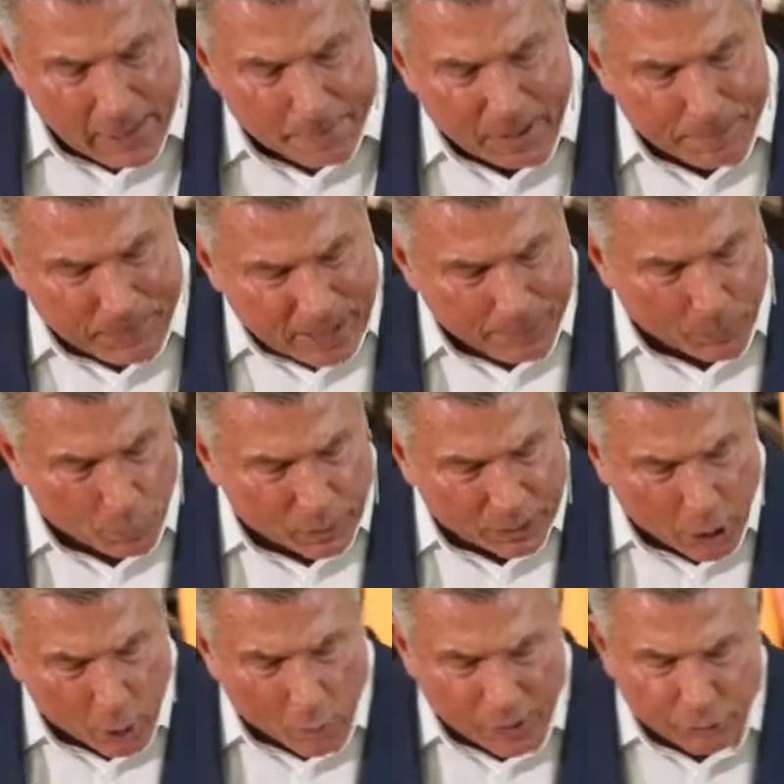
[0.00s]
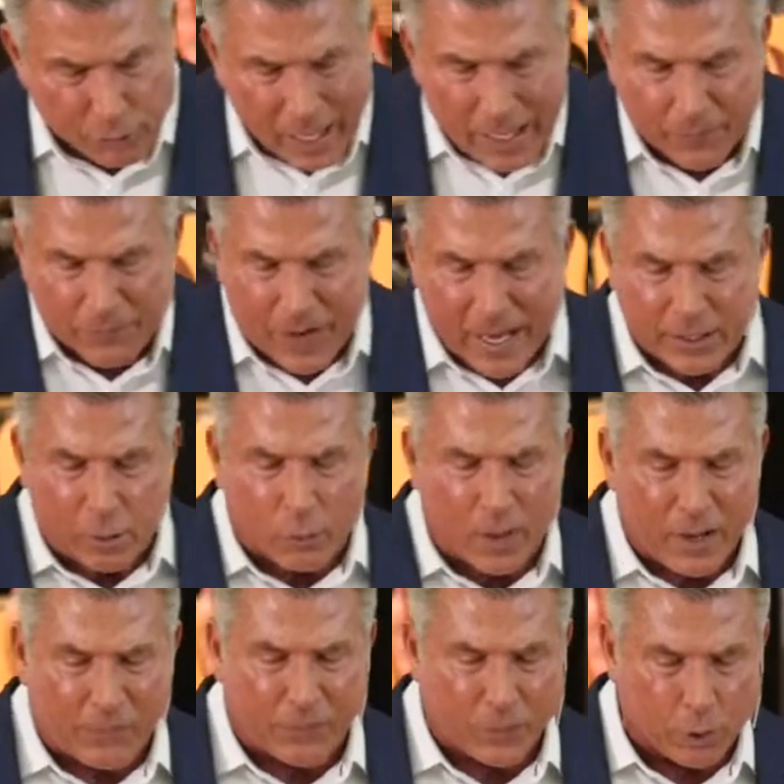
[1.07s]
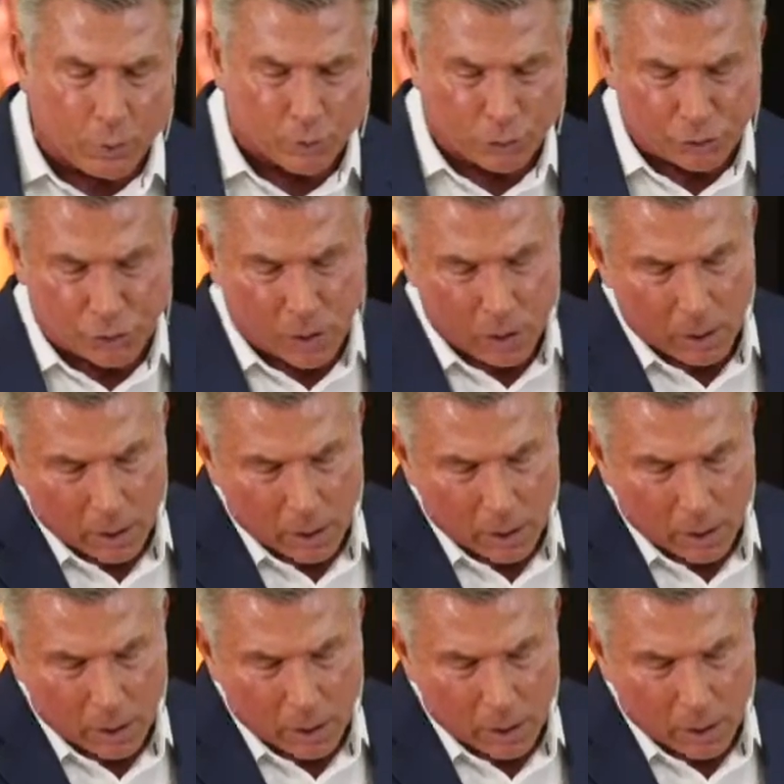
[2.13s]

But people would go and try to find a refuge.